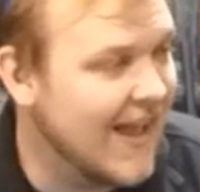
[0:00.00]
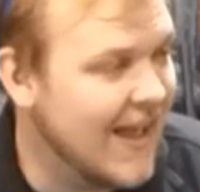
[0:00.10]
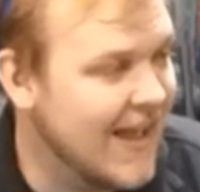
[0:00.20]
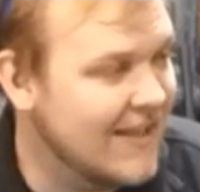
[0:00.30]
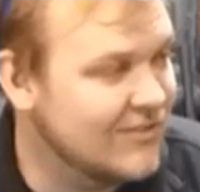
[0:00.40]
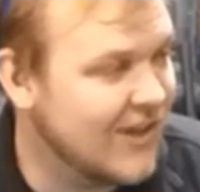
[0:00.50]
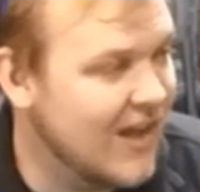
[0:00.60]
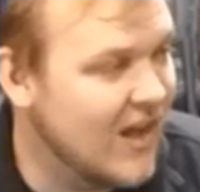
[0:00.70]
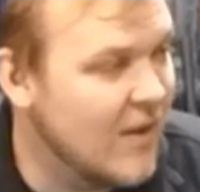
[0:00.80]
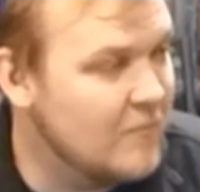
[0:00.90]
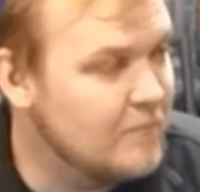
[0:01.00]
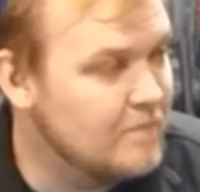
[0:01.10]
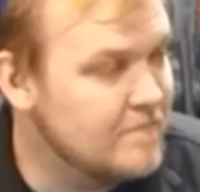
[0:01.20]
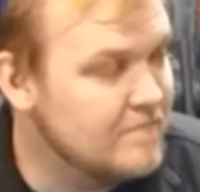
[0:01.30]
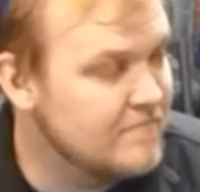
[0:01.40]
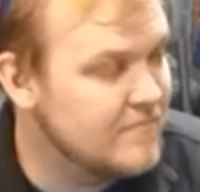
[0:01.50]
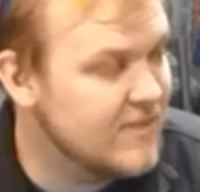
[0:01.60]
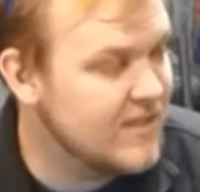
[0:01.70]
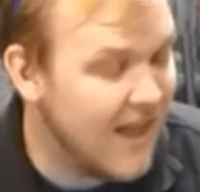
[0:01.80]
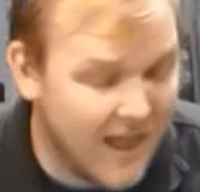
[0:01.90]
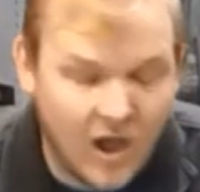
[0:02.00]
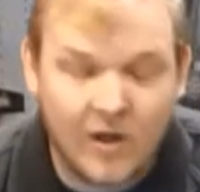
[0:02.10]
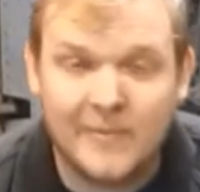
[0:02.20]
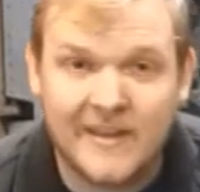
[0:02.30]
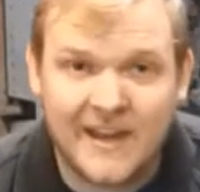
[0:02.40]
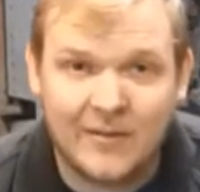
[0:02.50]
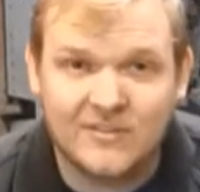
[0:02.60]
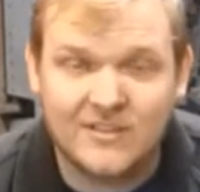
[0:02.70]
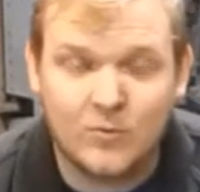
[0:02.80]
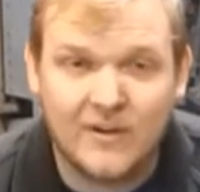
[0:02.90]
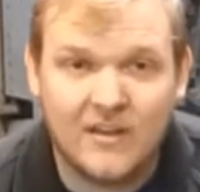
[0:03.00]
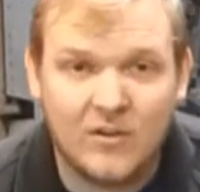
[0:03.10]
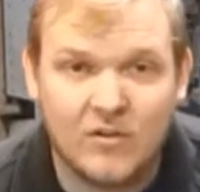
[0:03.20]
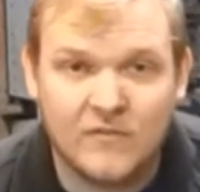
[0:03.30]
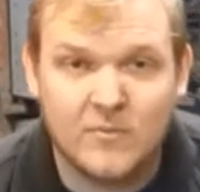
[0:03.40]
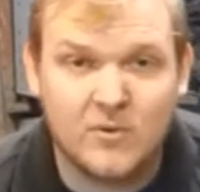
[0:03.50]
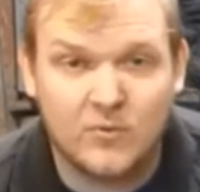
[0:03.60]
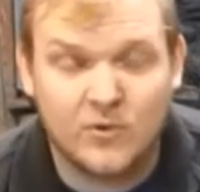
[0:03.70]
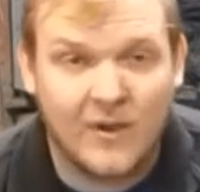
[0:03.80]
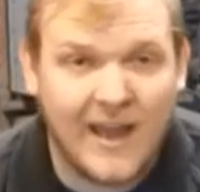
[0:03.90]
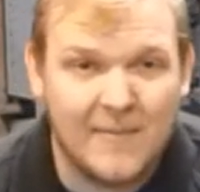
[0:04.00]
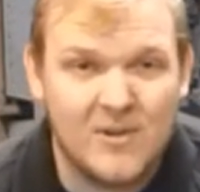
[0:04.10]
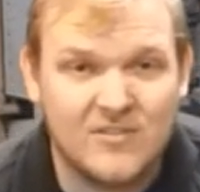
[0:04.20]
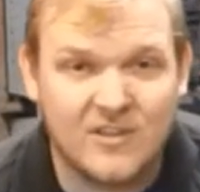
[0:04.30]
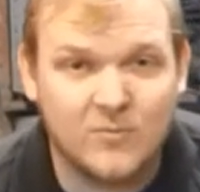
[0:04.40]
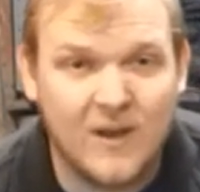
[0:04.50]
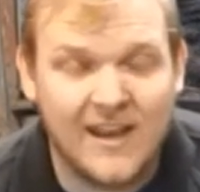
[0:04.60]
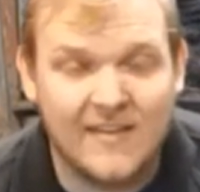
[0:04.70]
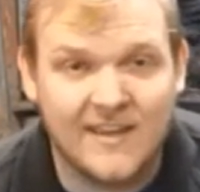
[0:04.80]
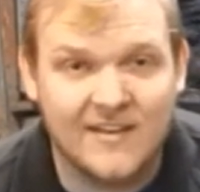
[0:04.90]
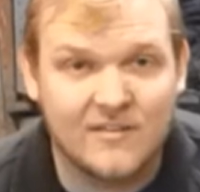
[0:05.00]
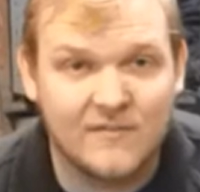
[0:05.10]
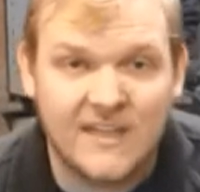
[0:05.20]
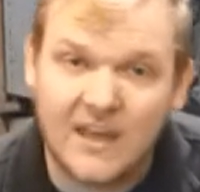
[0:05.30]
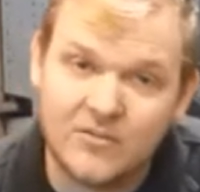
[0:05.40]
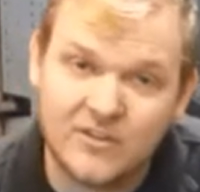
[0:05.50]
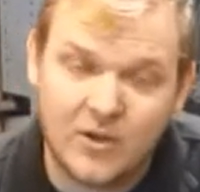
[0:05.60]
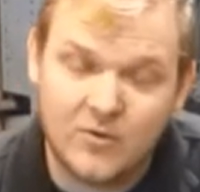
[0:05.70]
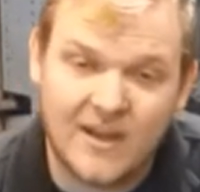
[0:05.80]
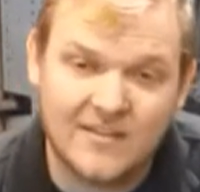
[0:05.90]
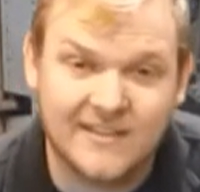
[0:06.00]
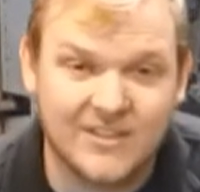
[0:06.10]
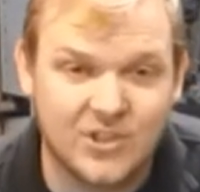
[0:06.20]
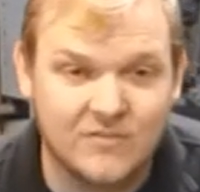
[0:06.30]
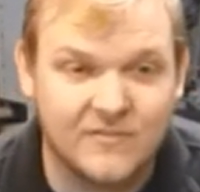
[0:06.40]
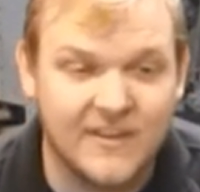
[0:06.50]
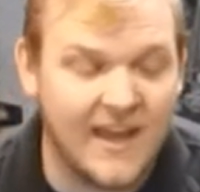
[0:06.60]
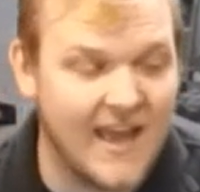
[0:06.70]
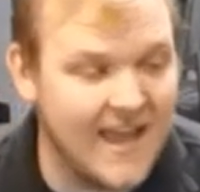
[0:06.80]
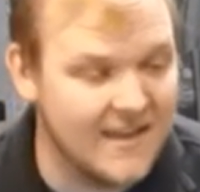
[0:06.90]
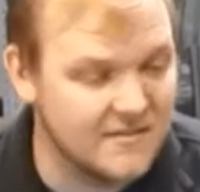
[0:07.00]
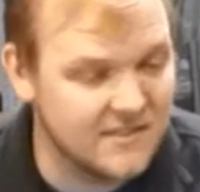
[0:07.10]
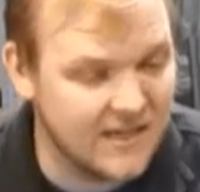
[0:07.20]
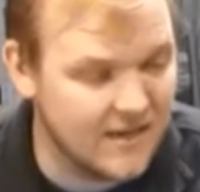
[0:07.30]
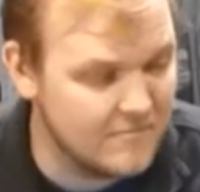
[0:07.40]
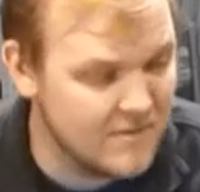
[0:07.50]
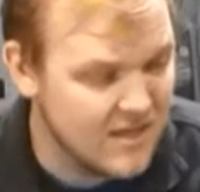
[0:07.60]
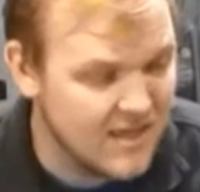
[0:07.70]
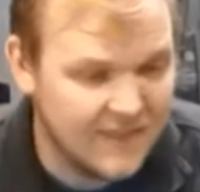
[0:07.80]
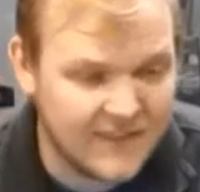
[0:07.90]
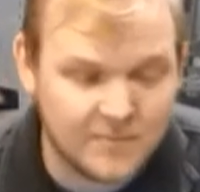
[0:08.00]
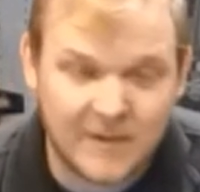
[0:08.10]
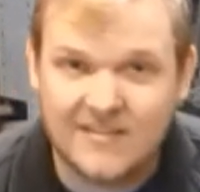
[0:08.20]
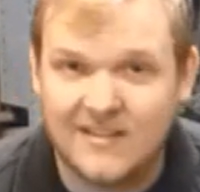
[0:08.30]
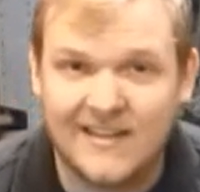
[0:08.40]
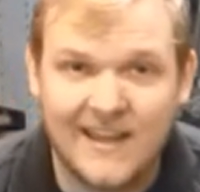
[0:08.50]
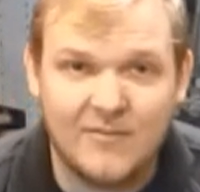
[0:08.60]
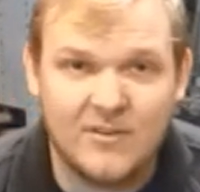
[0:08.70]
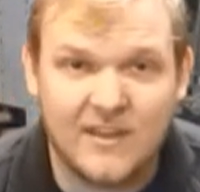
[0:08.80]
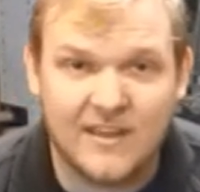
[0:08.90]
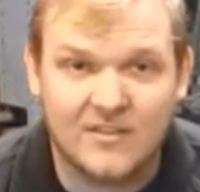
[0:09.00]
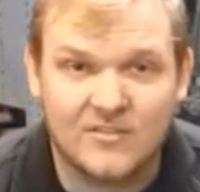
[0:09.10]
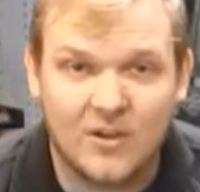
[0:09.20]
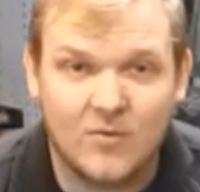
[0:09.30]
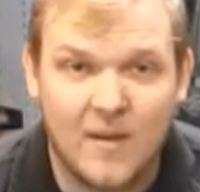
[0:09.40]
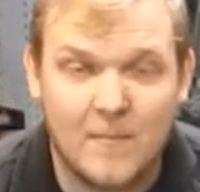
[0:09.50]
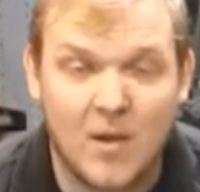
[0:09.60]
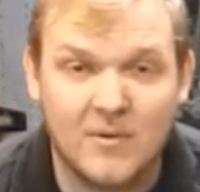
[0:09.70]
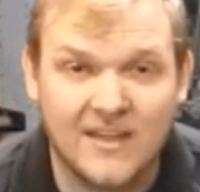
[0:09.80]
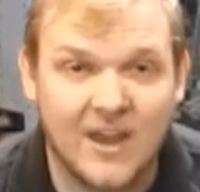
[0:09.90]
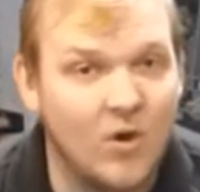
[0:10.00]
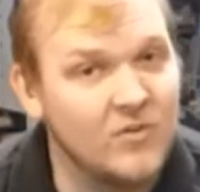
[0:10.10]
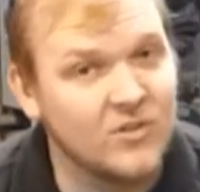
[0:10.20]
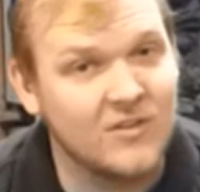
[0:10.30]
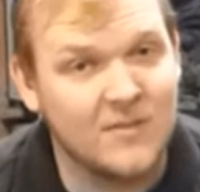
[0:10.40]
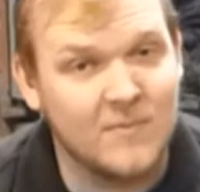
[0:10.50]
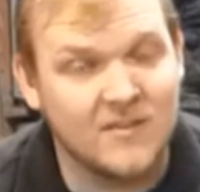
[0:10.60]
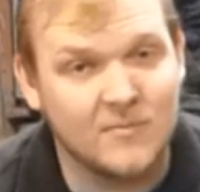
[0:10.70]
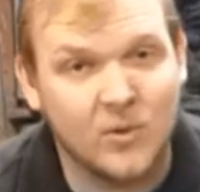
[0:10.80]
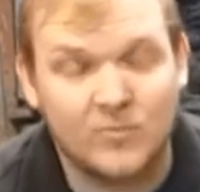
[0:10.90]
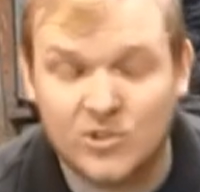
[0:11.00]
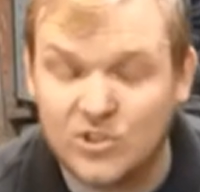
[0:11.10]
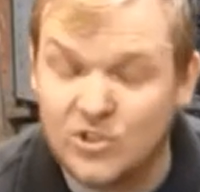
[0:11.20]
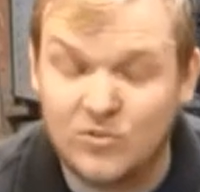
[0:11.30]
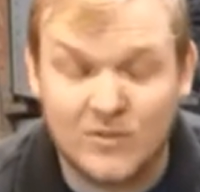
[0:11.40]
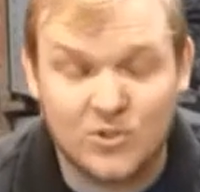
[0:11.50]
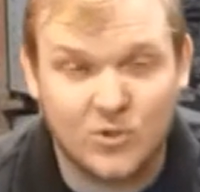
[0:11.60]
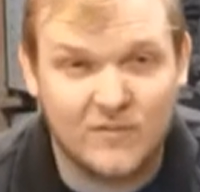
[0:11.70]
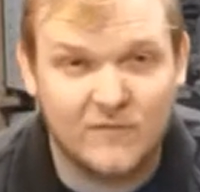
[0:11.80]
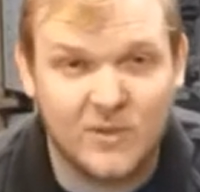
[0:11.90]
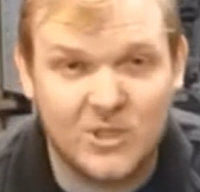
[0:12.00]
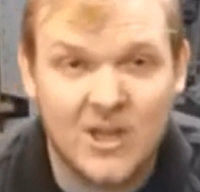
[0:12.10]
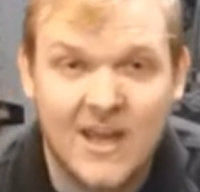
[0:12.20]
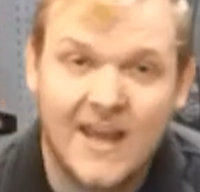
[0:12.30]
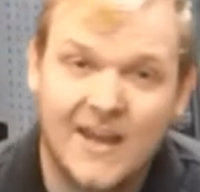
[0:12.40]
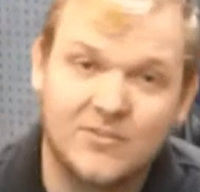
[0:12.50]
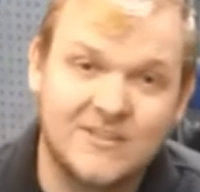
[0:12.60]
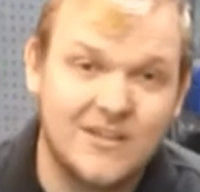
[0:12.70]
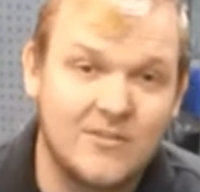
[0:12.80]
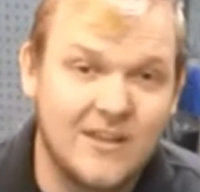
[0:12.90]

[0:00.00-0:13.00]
and yeah, I'll be announcing the winner of the Mjolnir hammers as well at the end of the video, so stay tuned for that. And that's basically everything. So I'm going to get on, do these bits and bobs. You enjoy the footage, and I'll see you at